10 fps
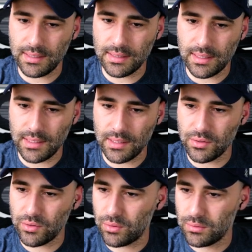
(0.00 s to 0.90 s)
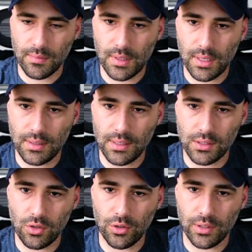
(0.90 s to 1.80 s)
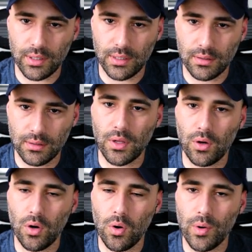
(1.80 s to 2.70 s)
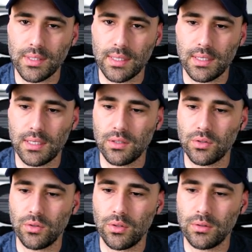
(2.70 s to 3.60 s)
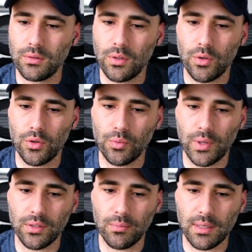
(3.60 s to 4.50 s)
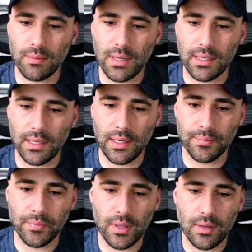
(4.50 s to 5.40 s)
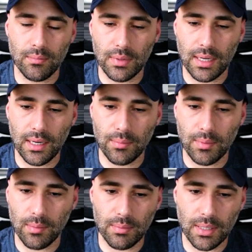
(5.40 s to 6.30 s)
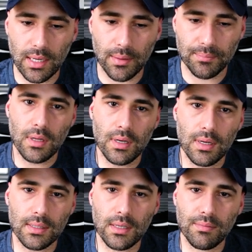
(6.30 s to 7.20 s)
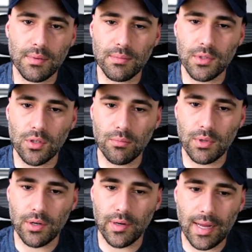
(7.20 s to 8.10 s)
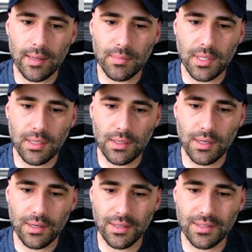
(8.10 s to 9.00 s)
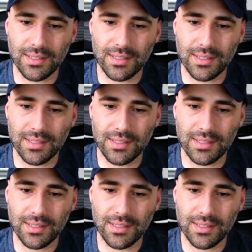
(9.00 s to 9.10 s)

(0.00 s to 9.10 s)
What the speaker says: an easel in this corner. Always an easel, good way to make money. Blah, blah, blah, blah. Let's give them some grime here.